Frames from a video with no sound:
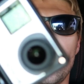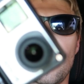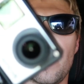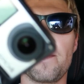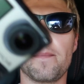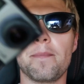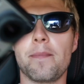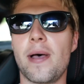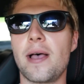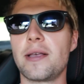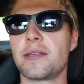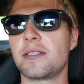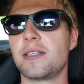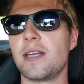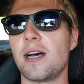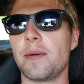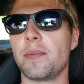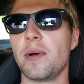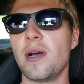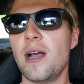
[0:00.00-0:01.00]
got messed
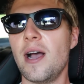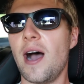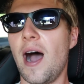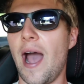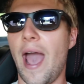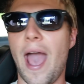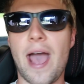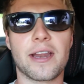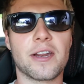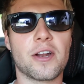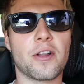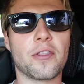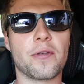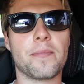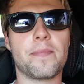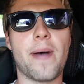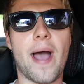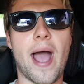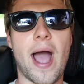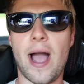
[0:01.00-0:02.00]
up. I had it on the
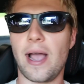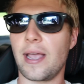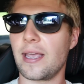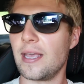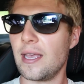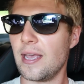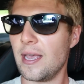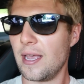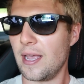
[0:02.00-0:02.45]
back,